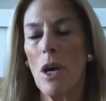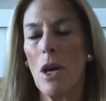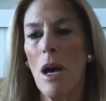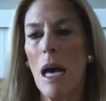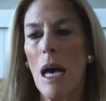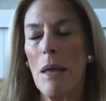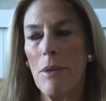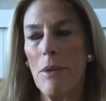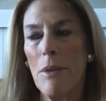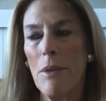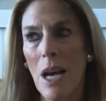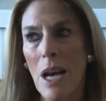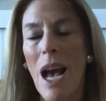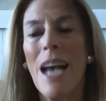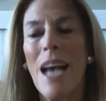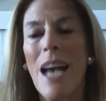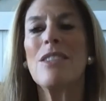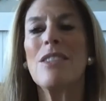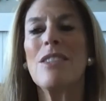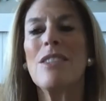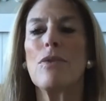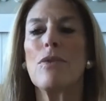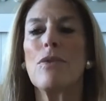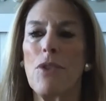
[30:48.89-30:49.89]
the
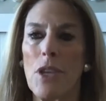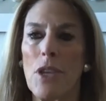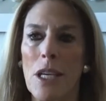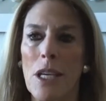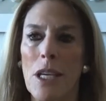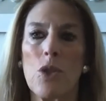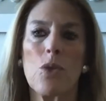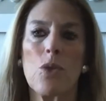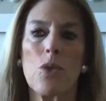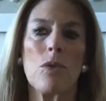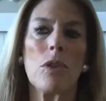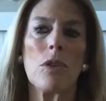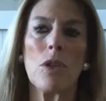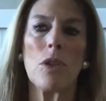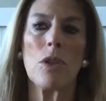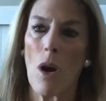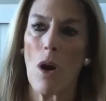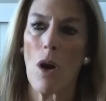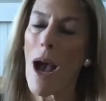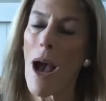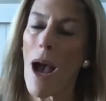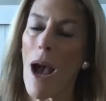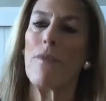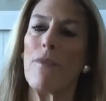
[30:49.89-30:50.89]
kinds of things, you know,
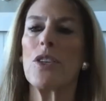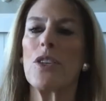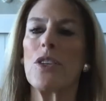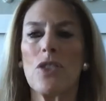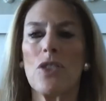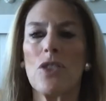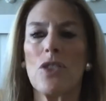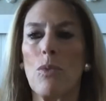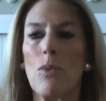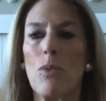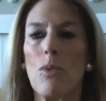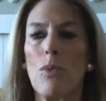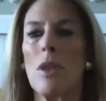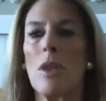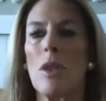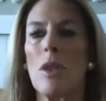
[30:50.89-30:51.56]
obviously with,